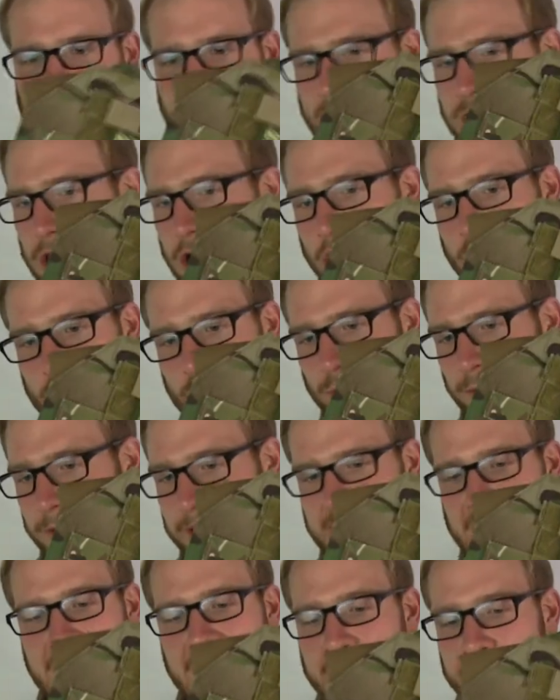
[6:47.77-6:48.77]
no
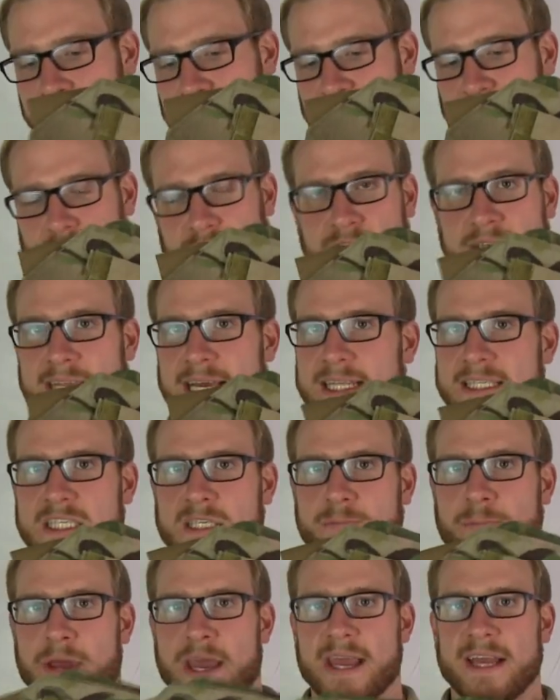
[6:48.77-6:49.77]
gaps or dead
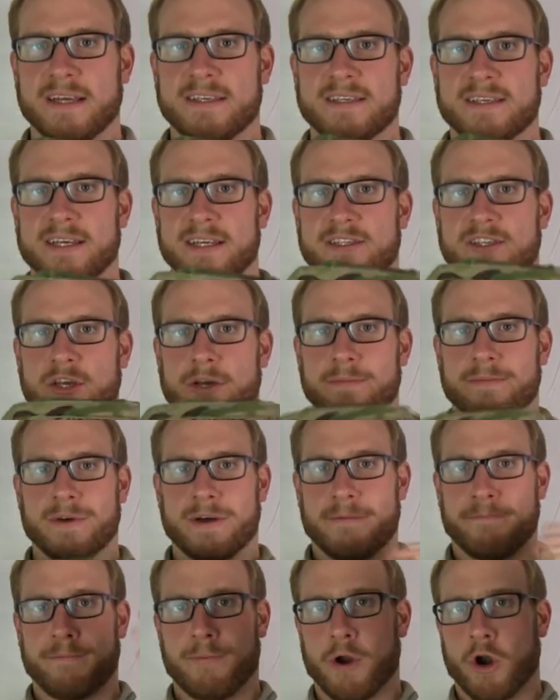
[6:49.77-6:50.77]
space. It's
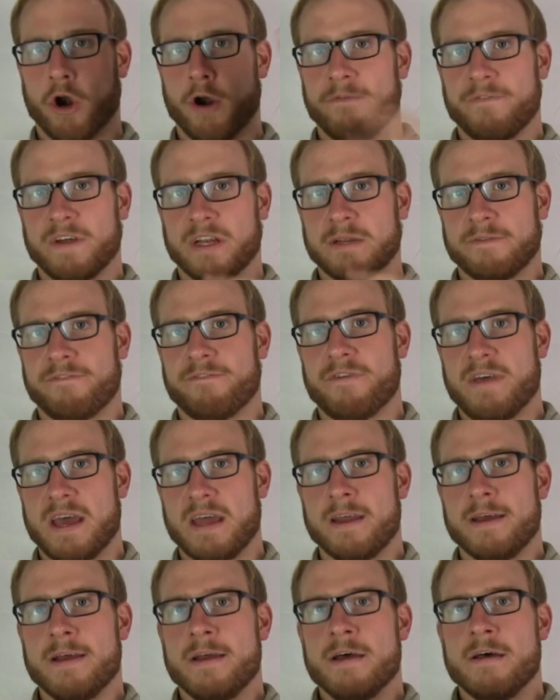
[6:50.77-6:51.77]
a perfect
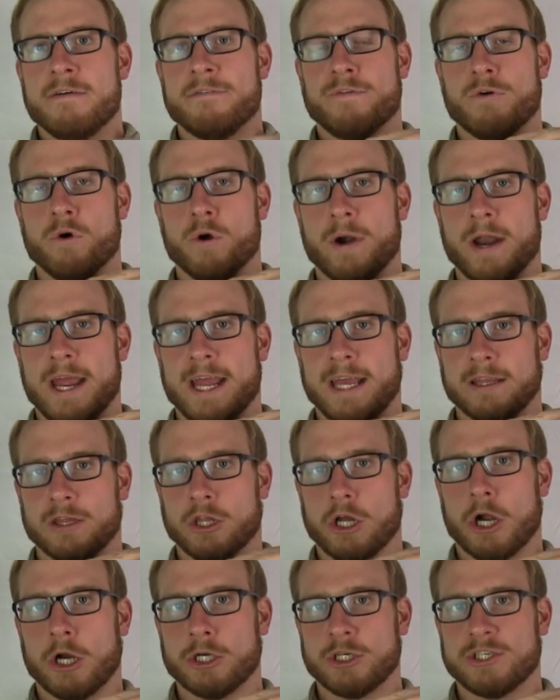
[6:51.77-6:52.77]
fit for a
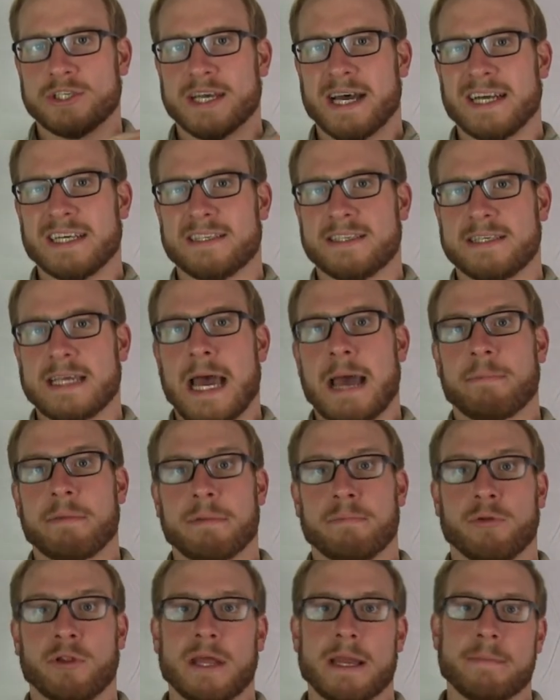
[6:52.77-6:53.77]
large size
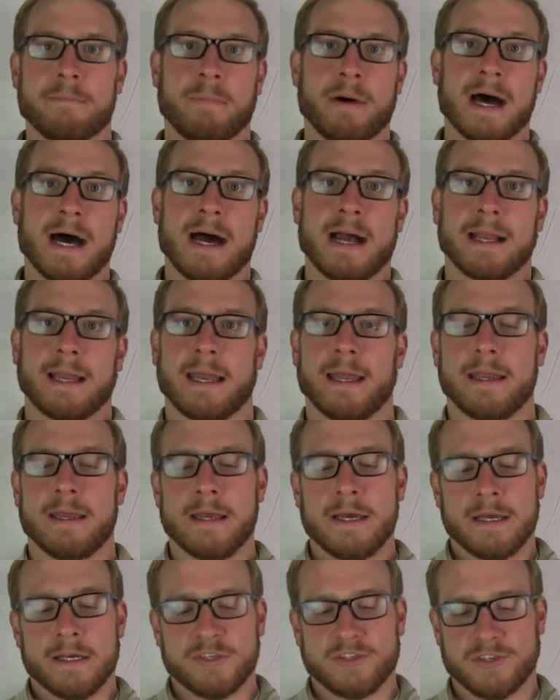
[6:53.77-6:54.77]
SAPI plate pocket.
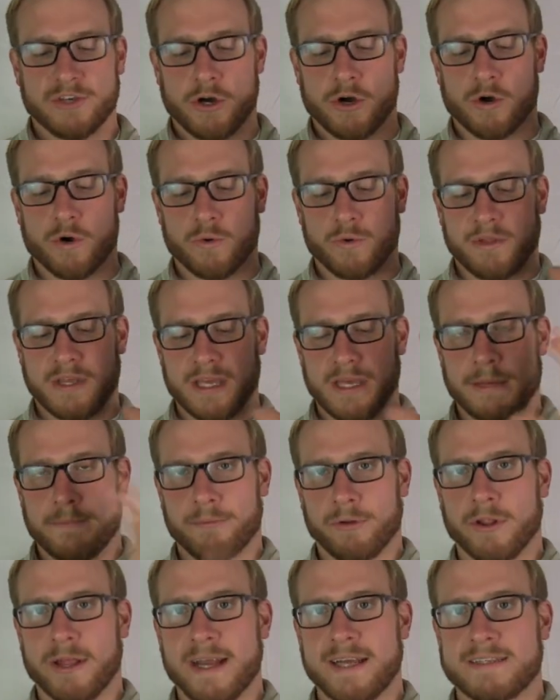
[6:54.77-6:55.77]
So the
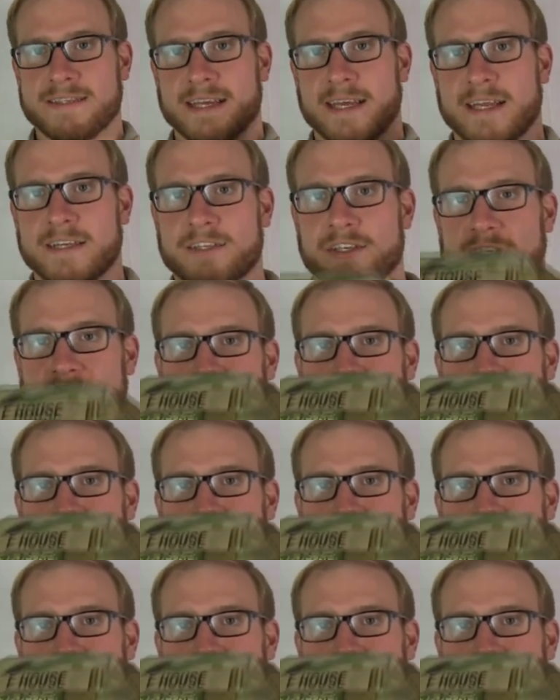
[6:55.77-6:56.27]
plates, and as you